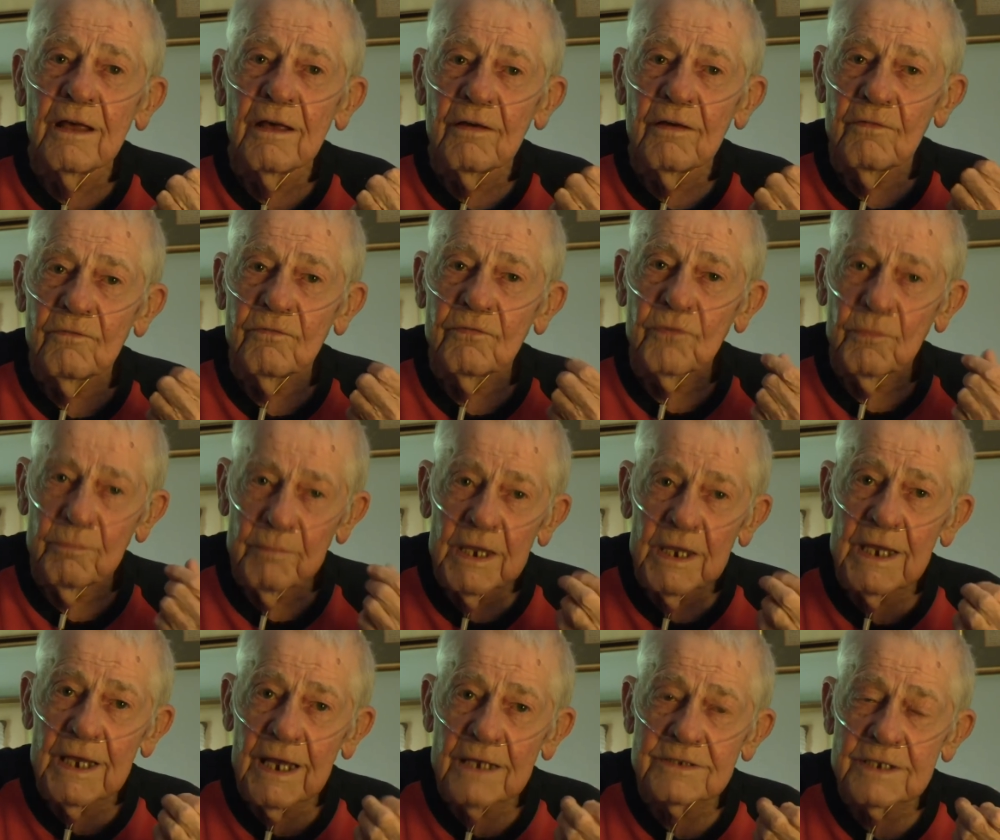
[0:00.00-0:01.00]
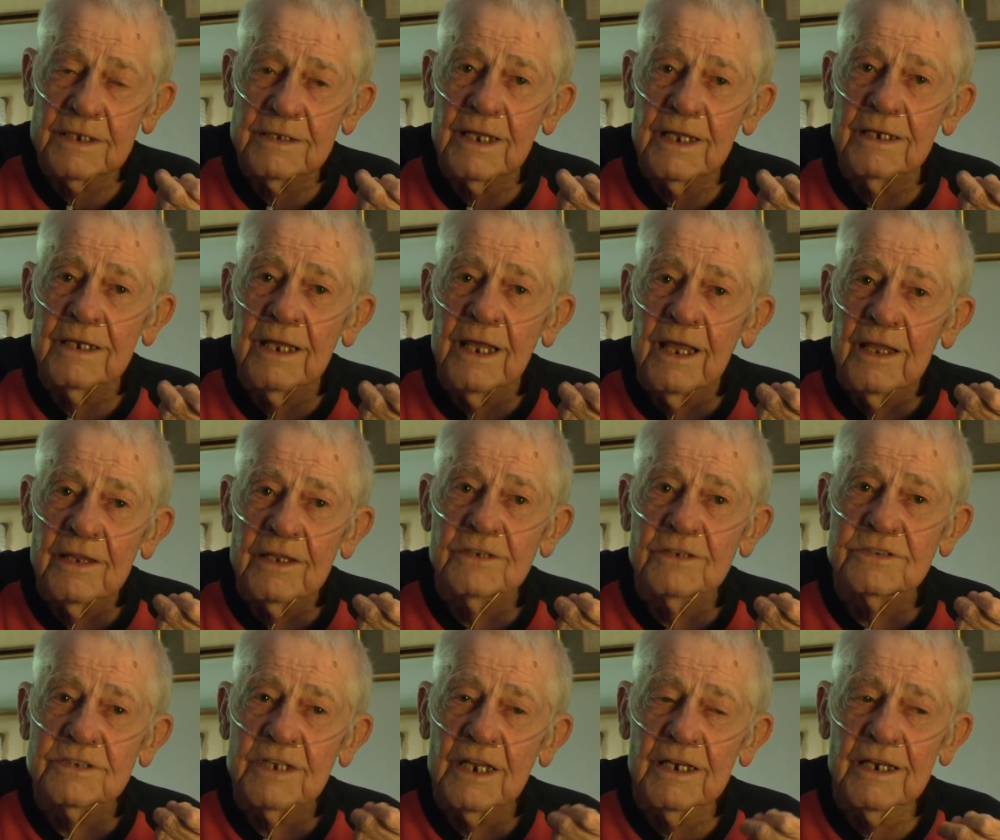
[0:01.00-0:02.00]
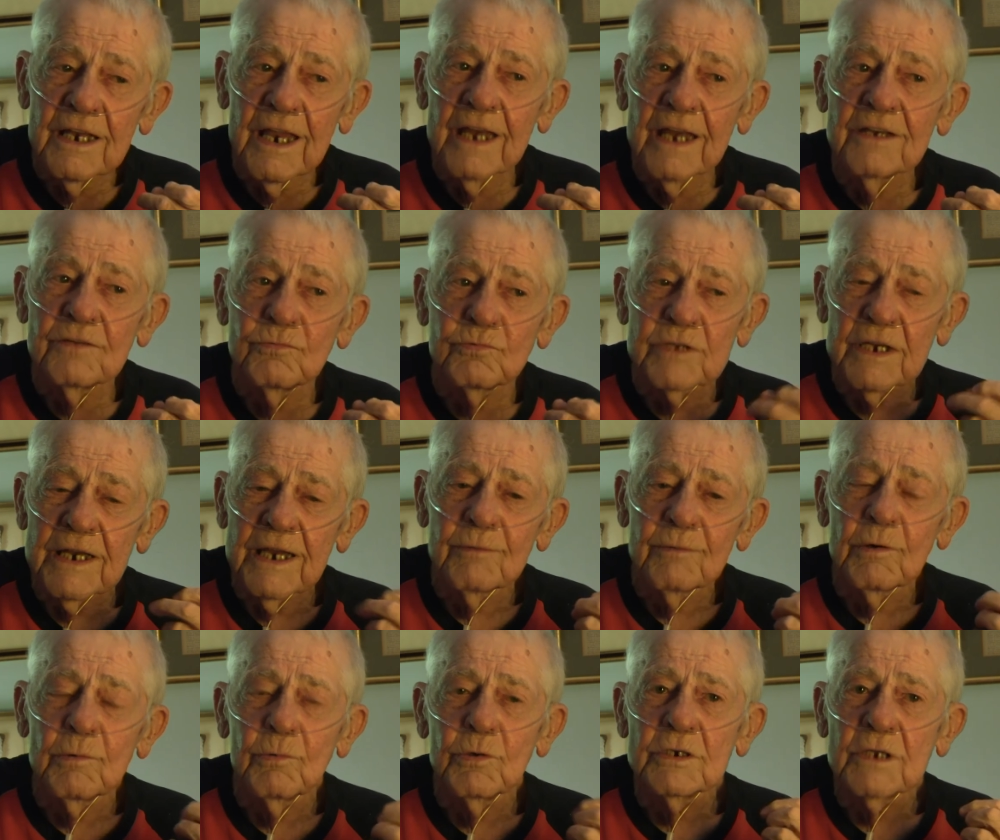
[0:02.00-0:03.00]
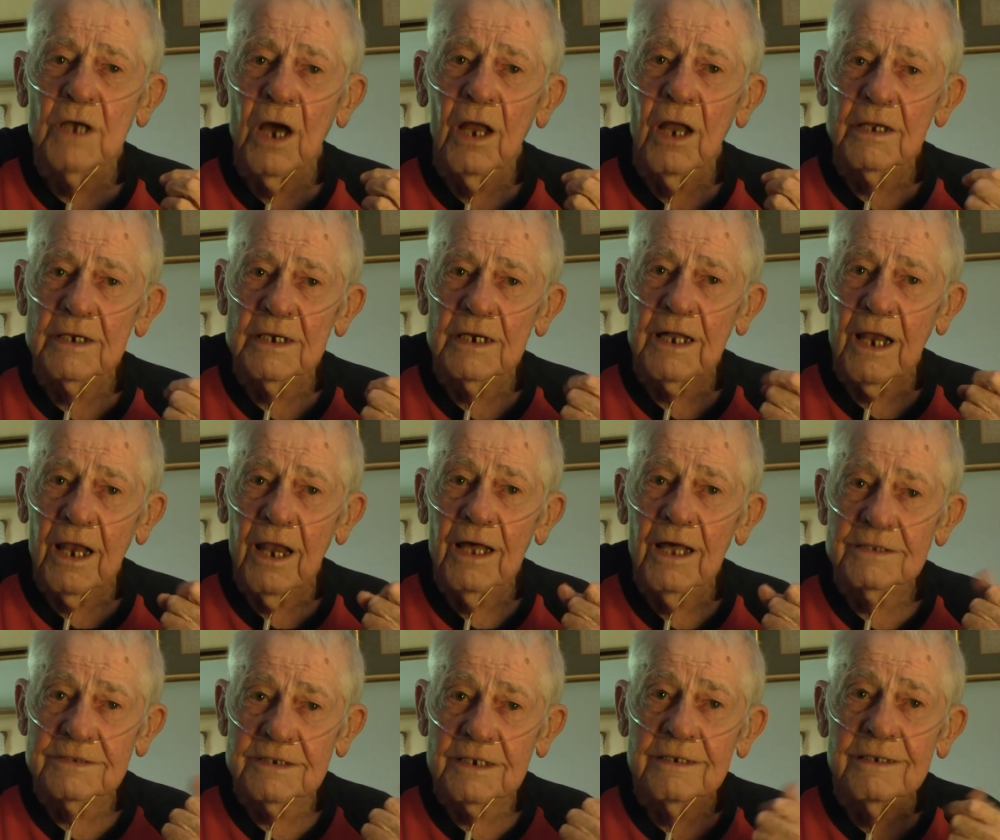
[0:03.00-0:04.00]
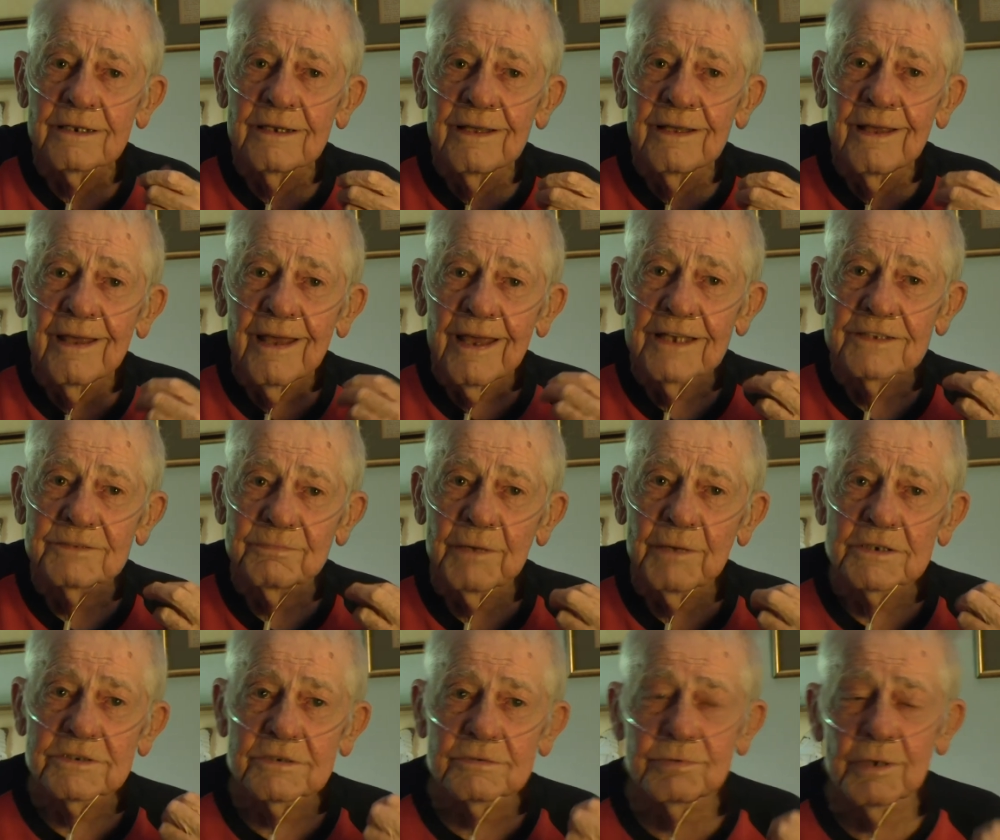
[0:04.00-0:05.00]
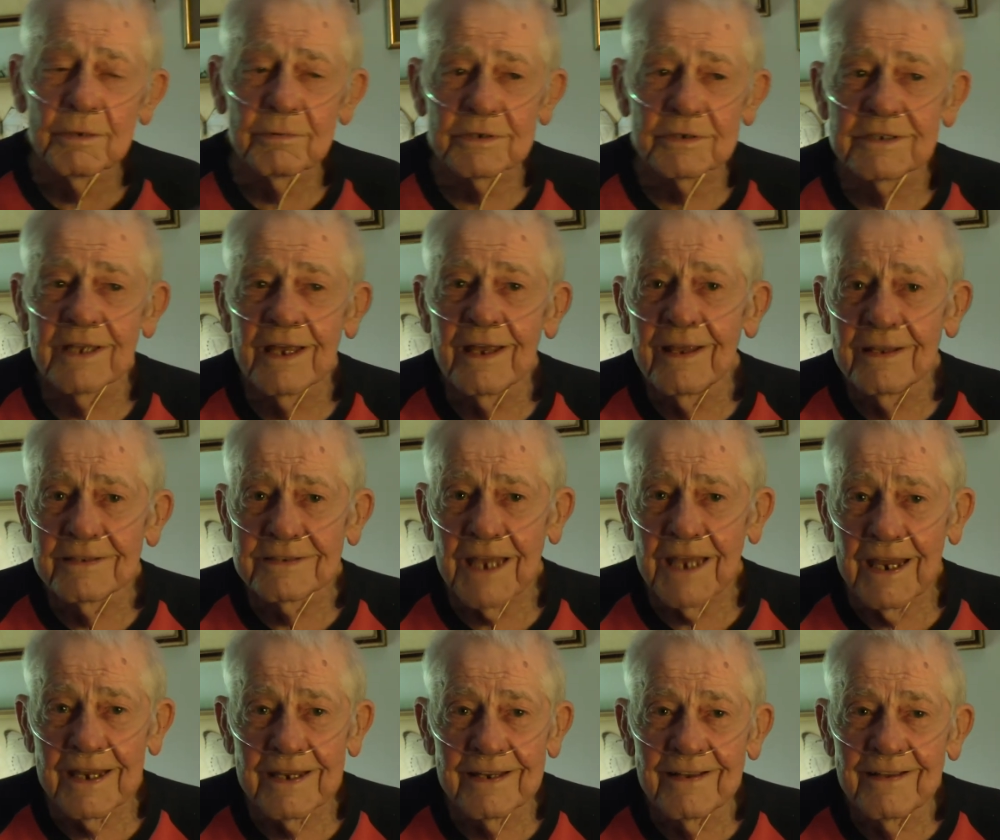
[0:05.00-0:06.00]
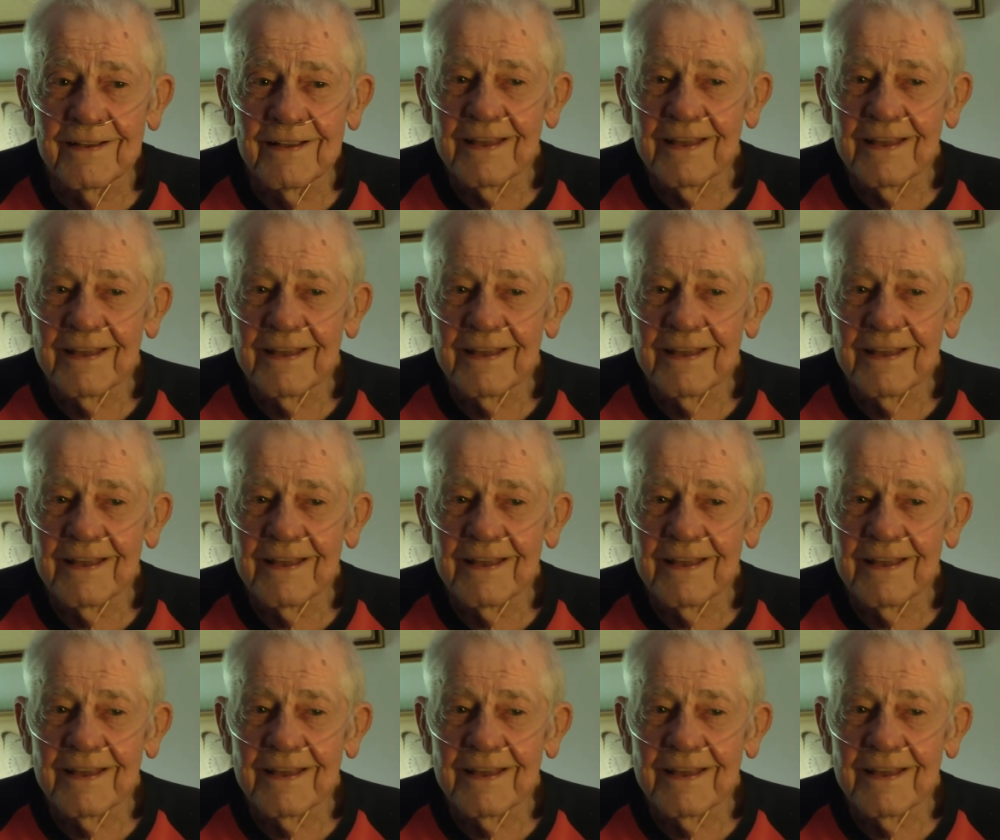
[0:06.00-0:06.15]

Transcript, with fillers: to, for me, I say that, there's, and today we wouldn't call it a closet as much as we would say,